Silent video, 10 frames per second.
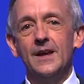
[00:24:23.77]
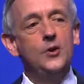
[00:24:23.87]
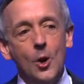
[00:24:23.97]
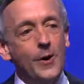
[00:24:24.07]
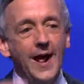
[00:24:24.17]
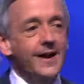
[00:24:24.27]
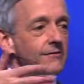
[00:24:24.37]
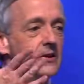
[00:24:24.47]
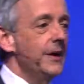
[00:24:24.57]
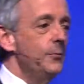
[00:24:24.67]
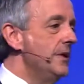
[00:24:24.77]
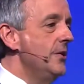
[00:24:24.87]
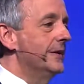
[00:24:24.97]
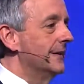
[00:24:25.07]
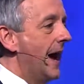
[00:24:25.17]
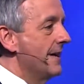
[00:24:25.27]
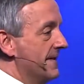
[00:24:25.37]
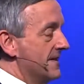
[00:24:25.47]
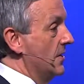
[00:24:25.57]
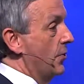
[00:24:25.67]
You know, not everything we do in life is